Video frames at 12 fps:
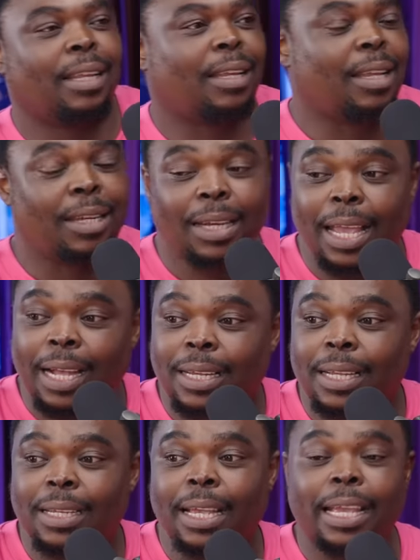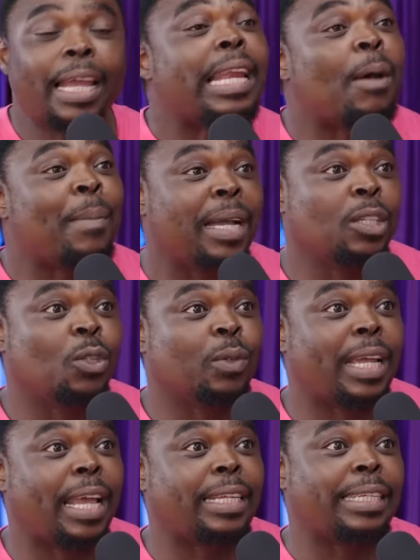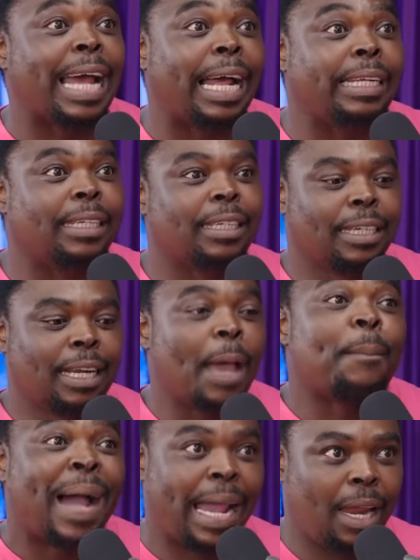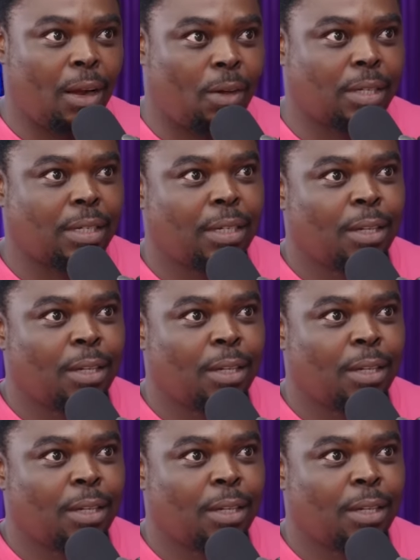then actors are here. Now, mind you, they had done a pilot,